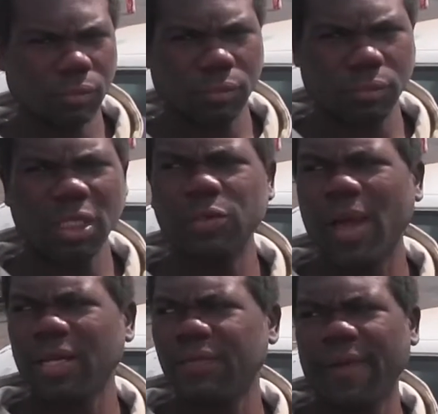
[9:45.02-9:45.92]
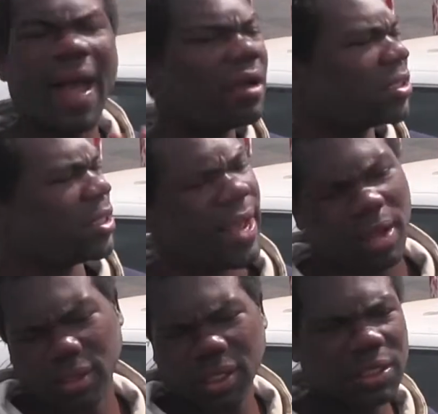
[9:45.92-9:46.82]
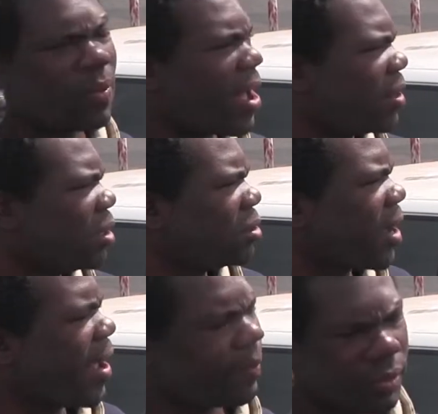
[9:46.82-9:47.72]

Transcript: upon us. That's why it's virus now. Right. That's why we found